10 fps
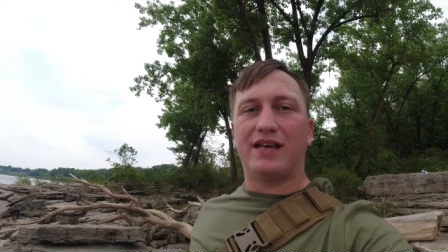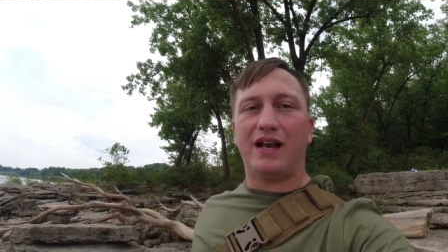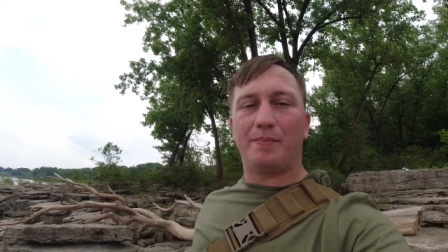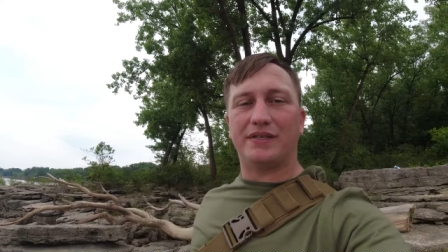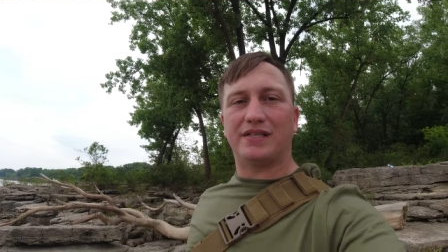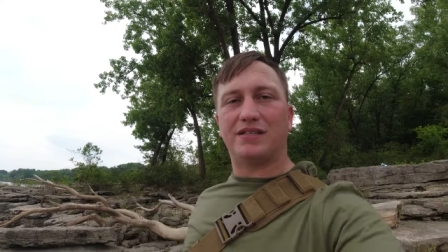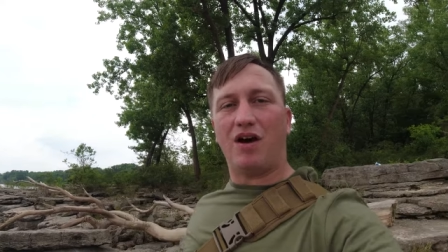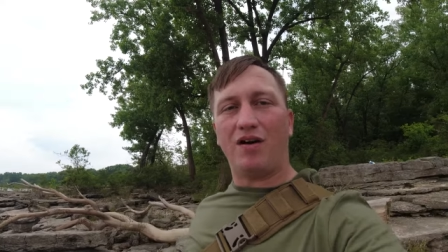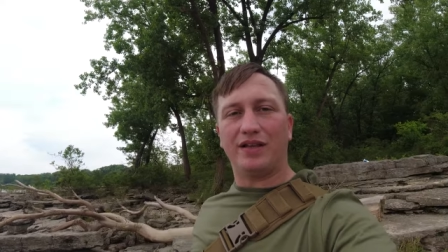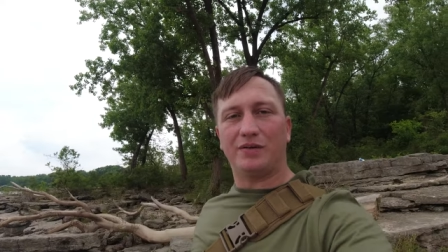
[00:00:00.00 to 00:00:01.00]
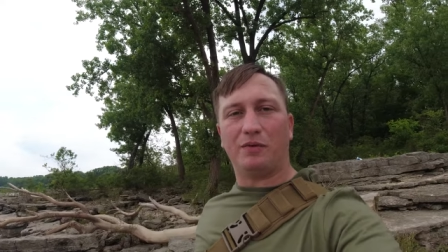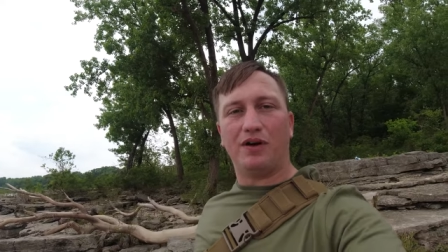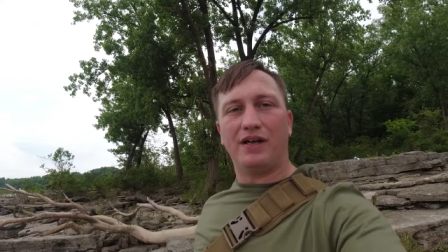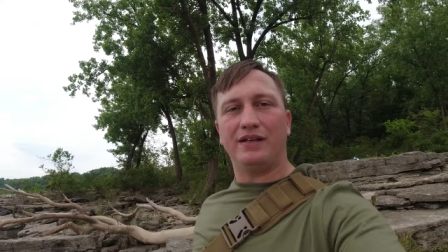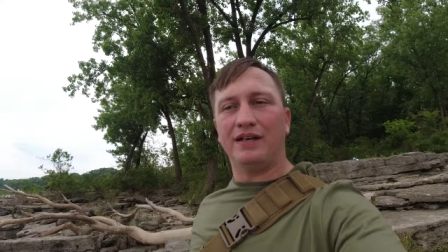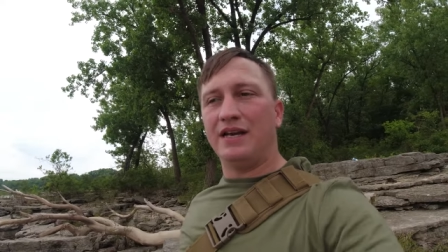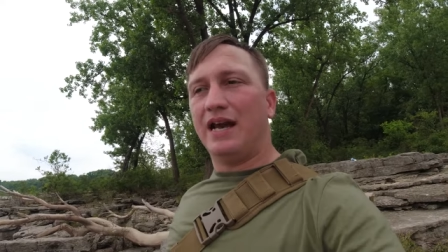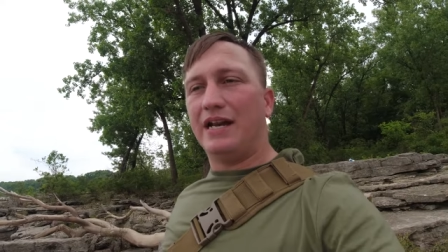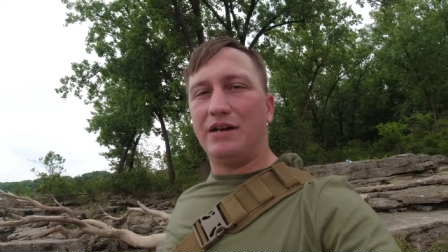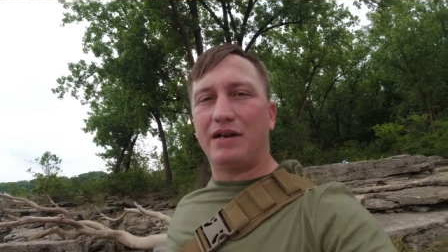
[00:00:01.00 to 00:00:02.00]
setup is it's all in one,
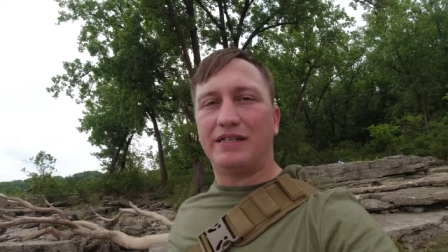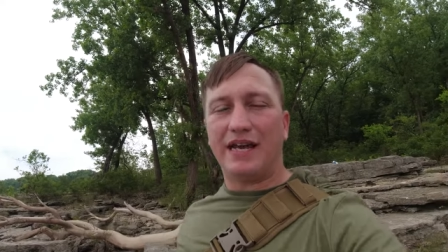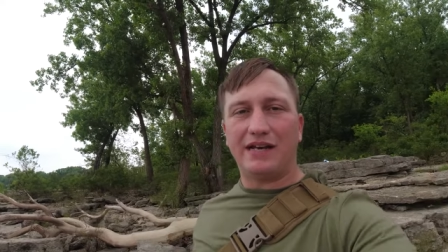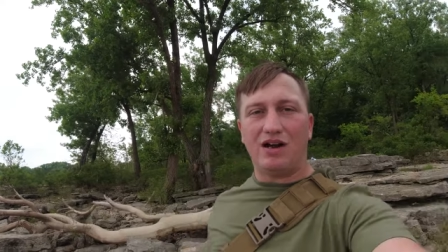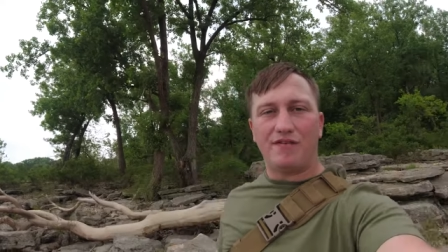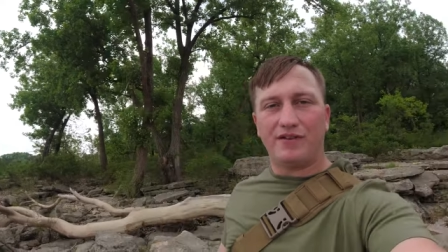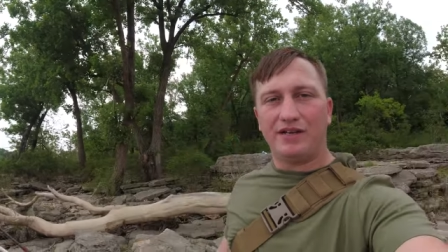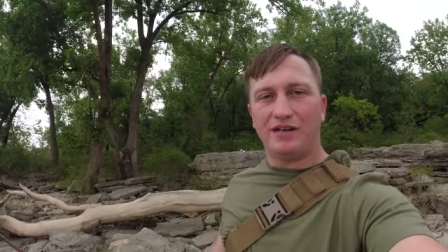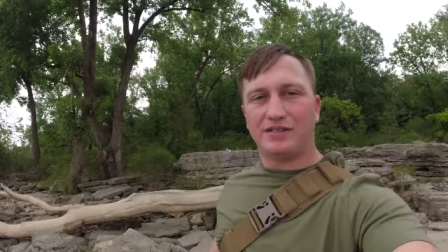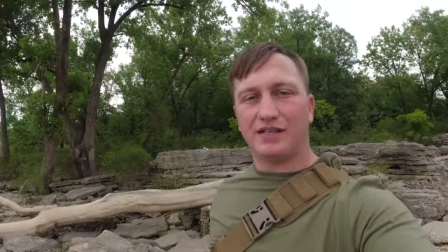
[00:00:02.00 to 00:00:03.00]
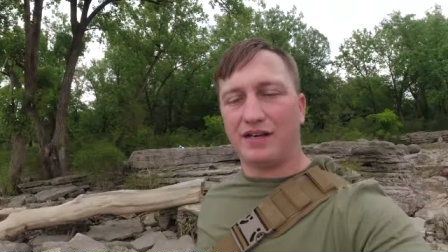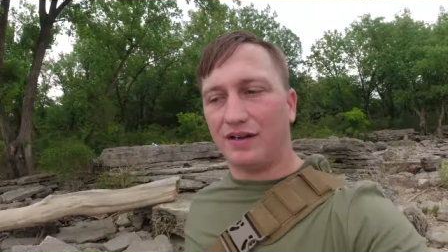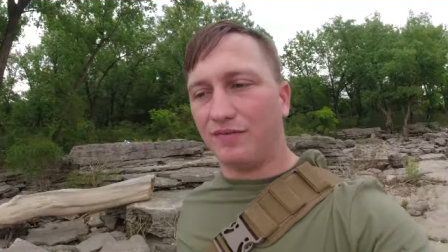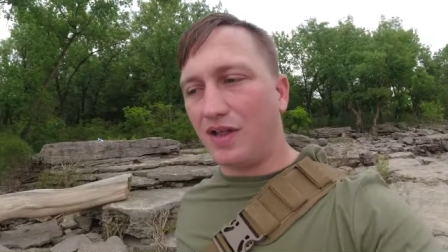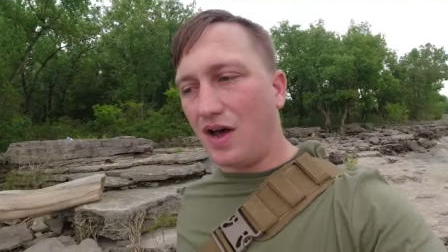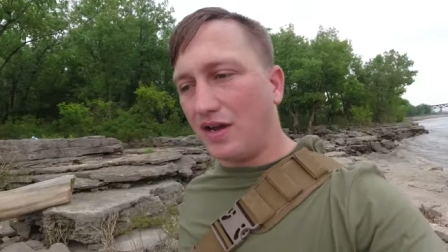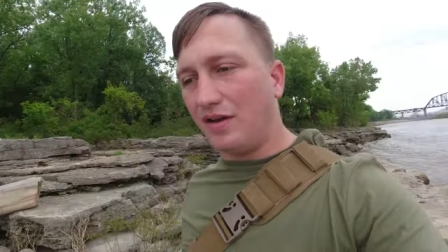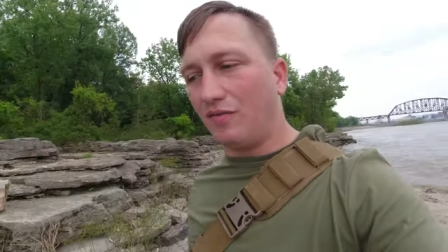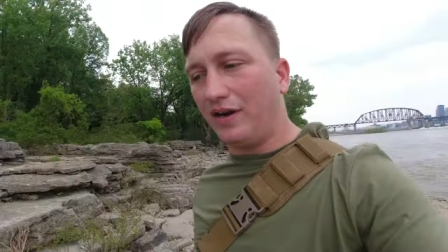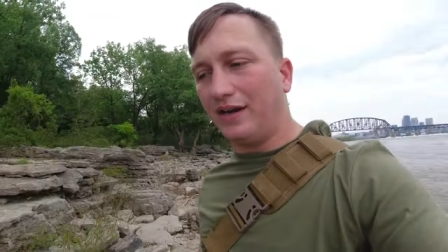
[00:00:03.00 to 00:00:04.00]
and you can take it off and use it like a
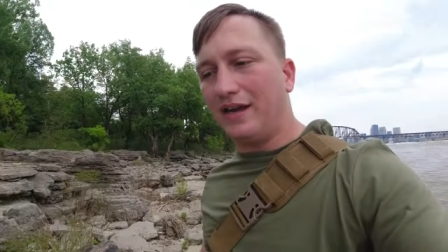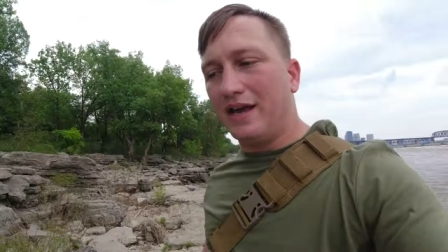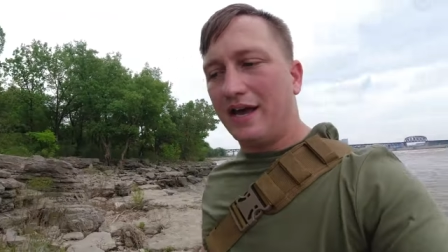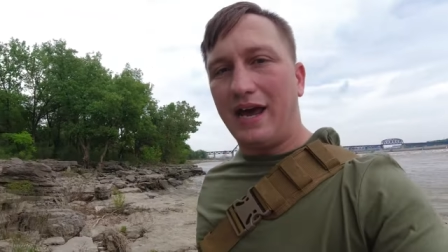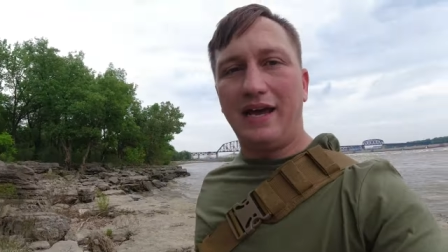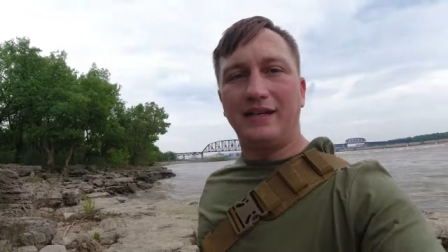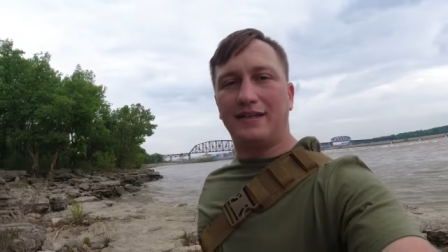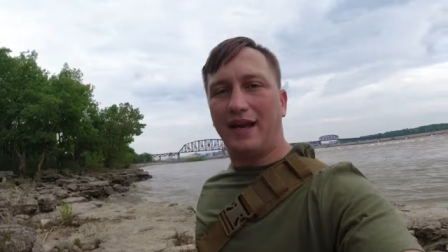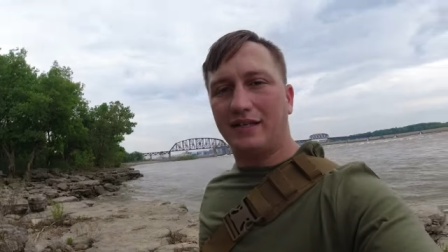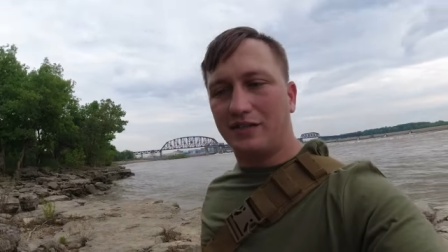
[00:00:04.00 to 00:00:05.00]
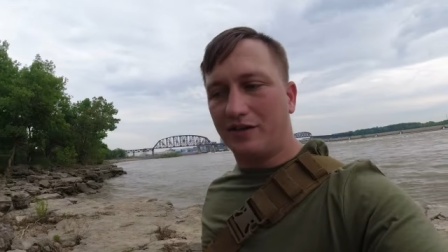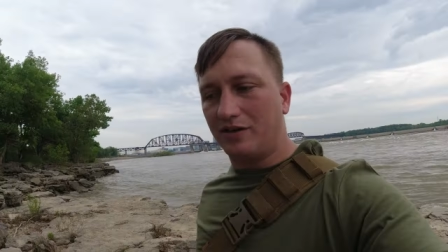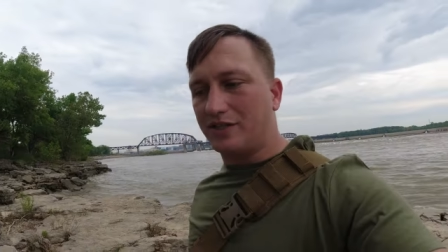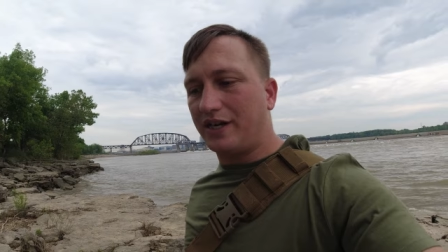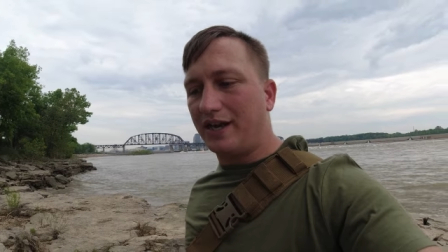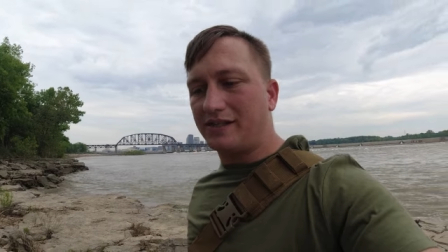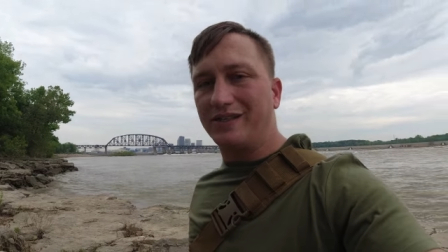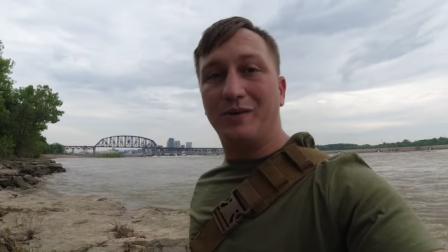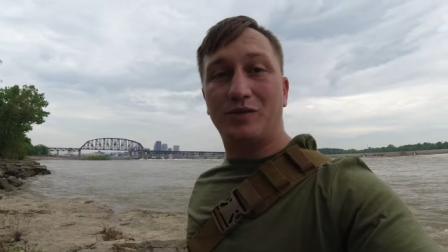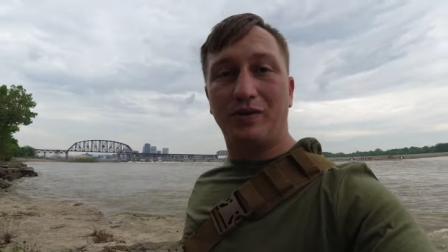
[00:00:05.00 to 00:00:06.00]
vlogging rig and attach it to your chest.
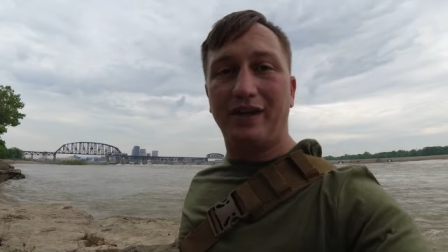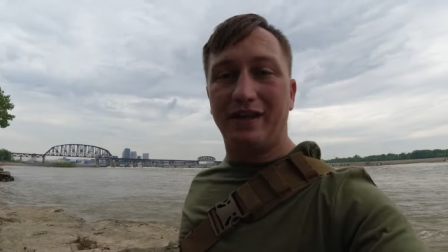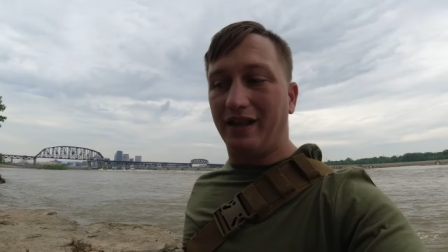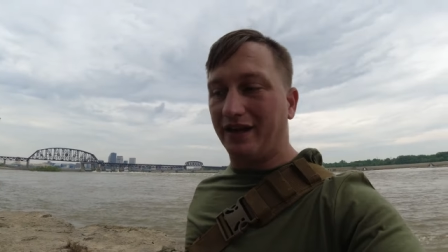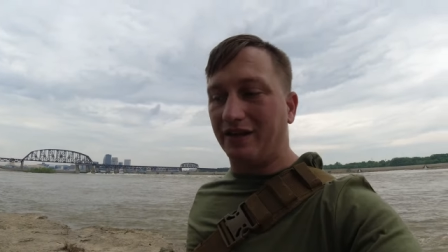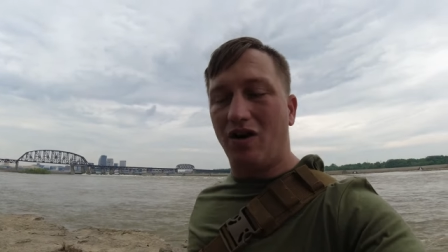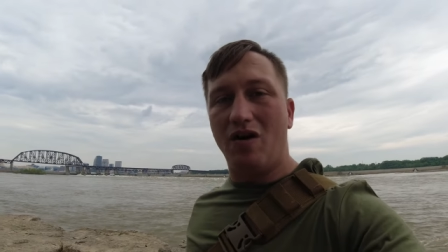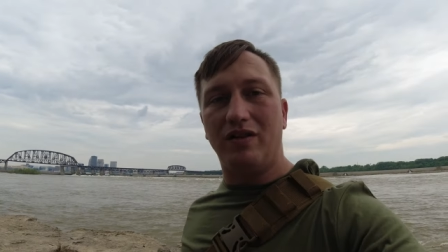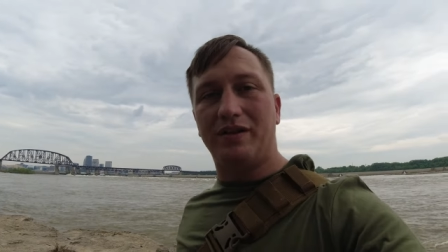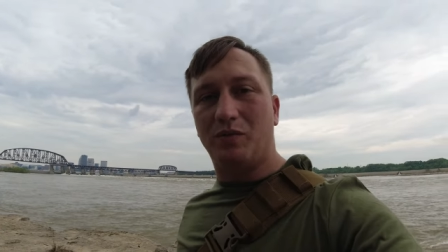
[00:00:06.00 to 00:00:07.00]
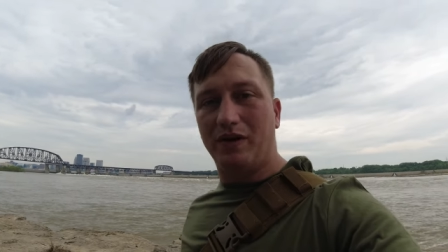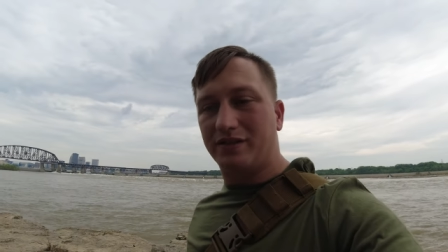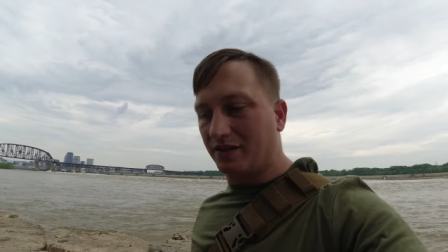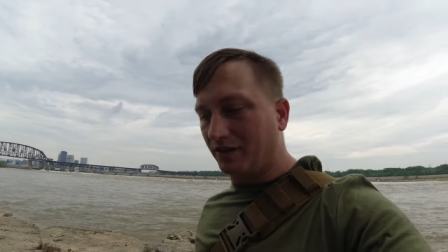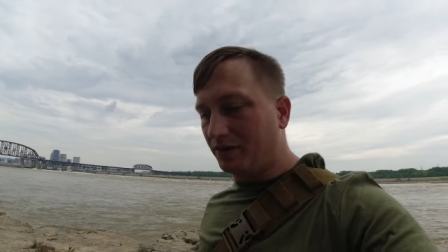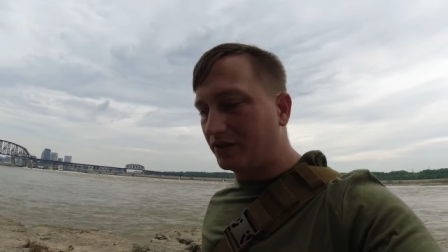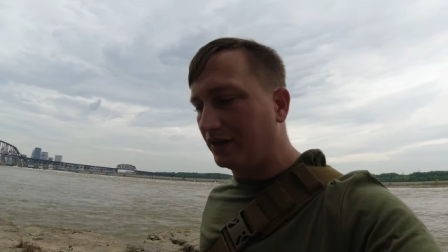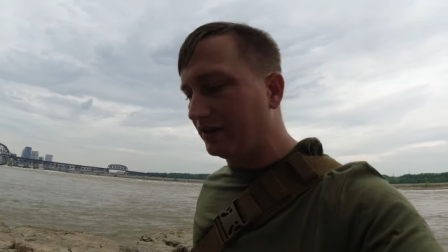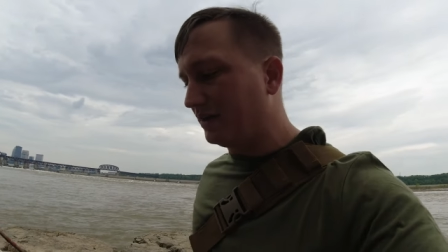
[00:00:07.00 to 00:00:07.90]
So it's really like an all-in-one solution